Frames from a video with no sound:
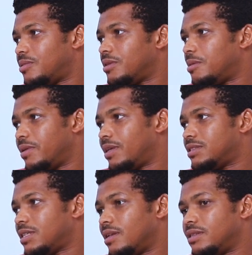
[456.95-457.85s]
one of the
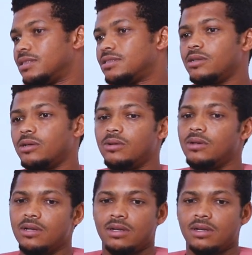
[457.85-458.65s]
biggest challenges. So,